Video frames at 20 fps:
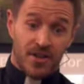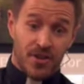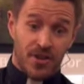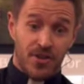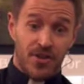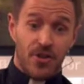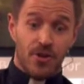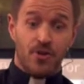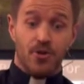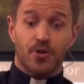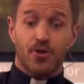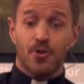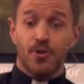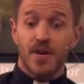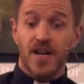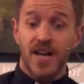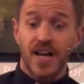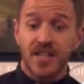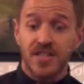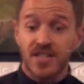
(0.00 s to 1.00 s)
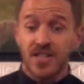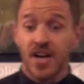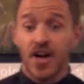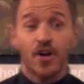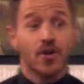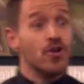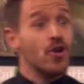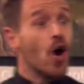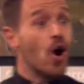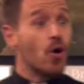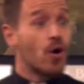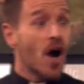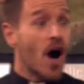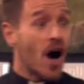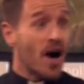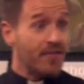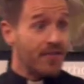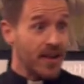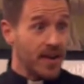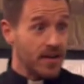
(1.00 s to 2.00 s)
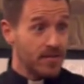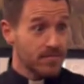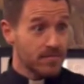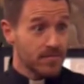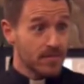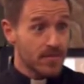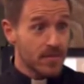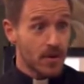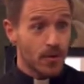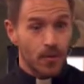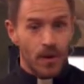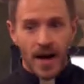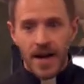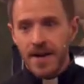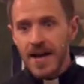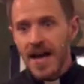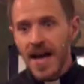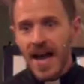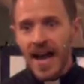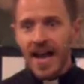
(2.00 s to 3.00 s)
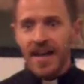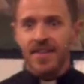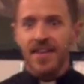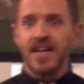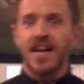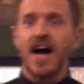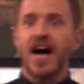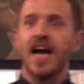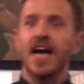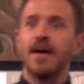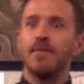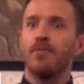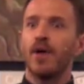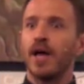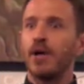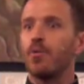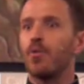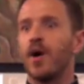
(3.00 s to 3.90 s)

the Eucharist, no coffee, right? And then I am like